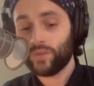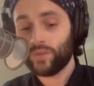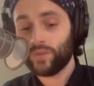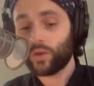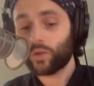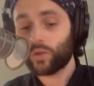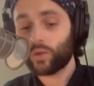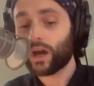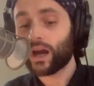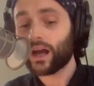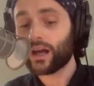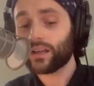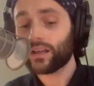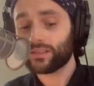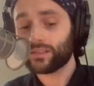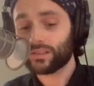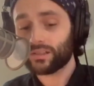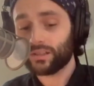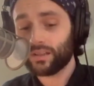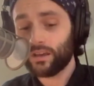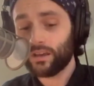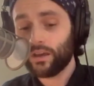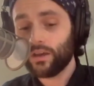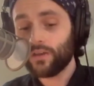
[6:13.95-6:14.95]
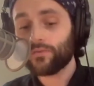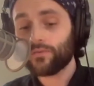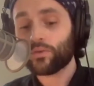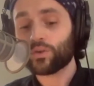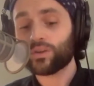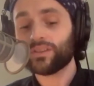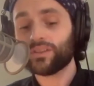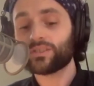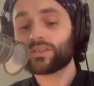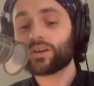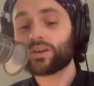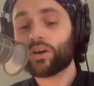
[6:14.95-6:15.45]
Arise, for
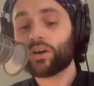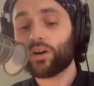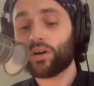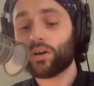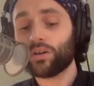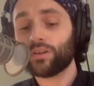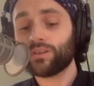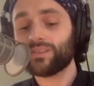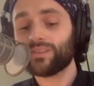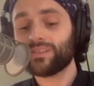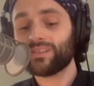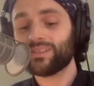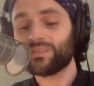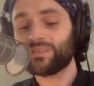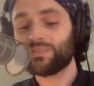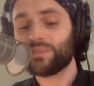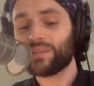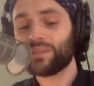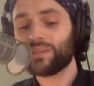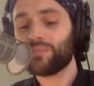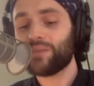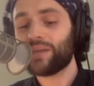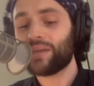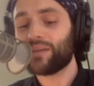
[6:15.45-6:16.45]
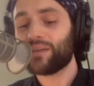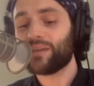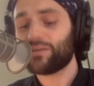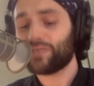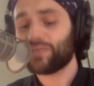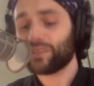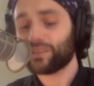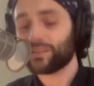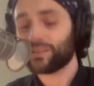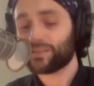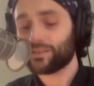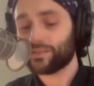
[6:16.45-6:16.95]
his cause is made
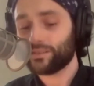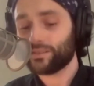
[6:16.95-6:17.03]
manifest.